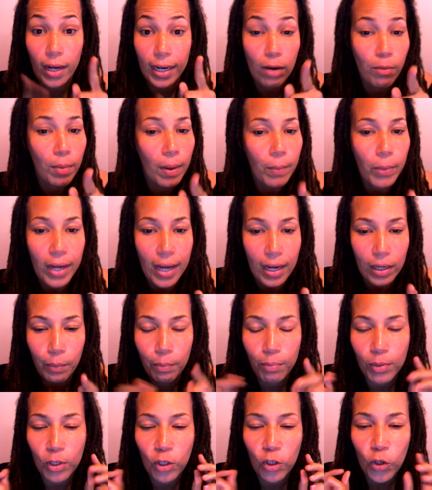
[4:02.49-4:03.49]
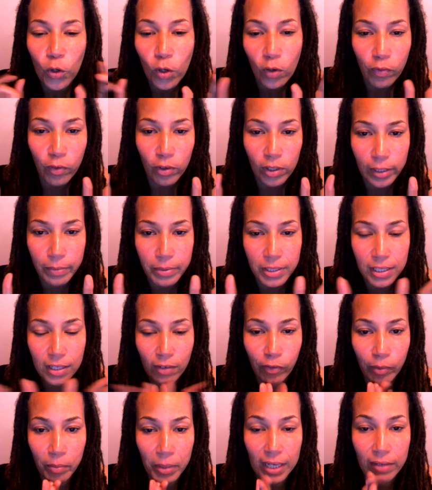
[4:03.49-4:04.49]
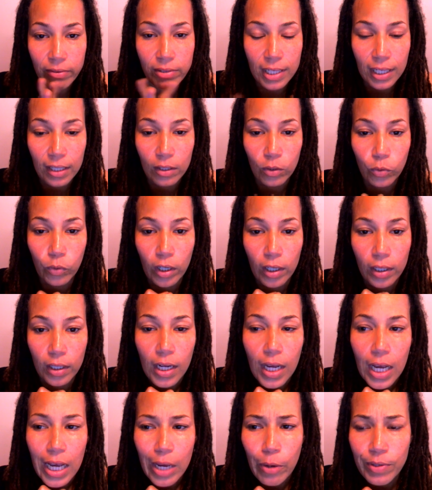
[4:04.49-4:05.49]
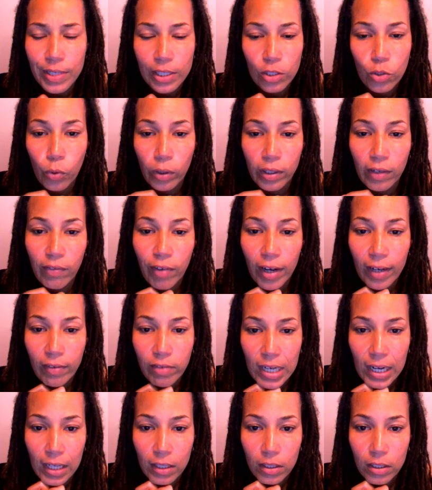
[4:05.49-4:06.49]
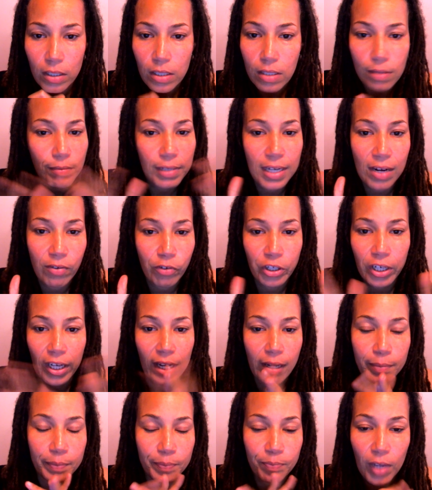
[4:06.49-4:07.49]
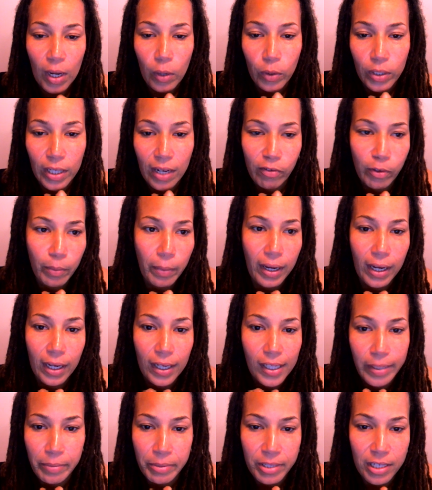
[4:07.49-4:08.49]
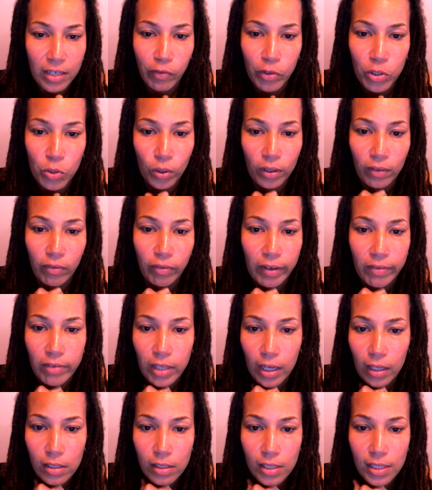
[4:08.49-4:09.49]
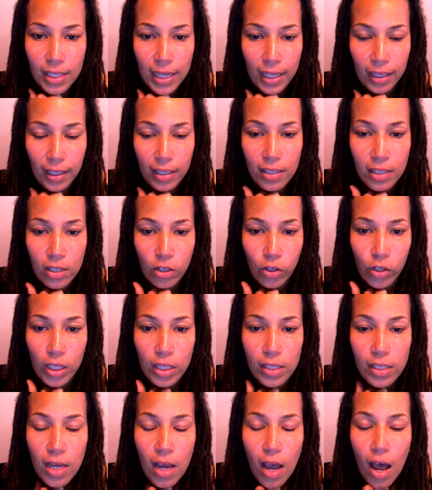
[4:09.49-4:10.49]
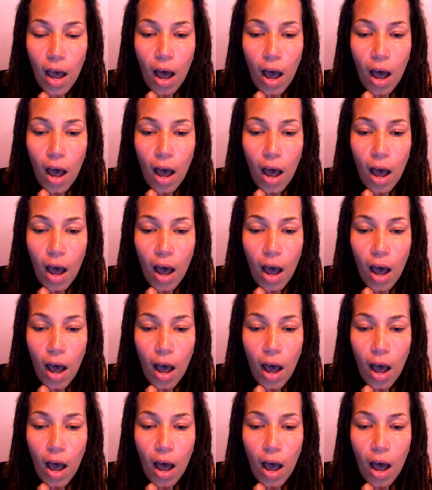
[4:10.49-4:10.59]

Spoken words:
I remember I had a beautiful lipstick from Yves Saint Laurent. It was like $25. Never again. I will never buy a lipstick for $25. It's not that serious.